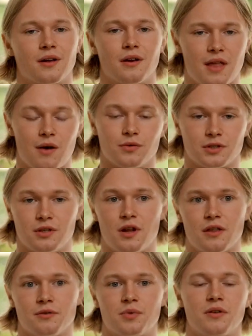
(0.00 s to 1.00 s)
And that was
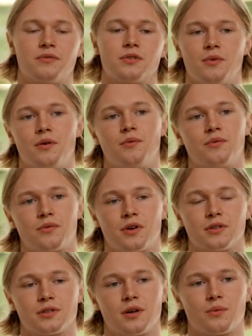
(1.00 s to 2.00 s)
another pivotal moment where I
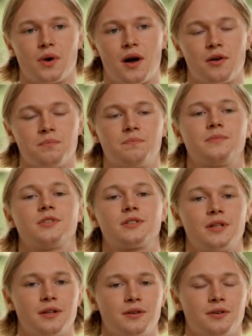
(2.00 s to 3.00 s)
was like, wow, I'm still in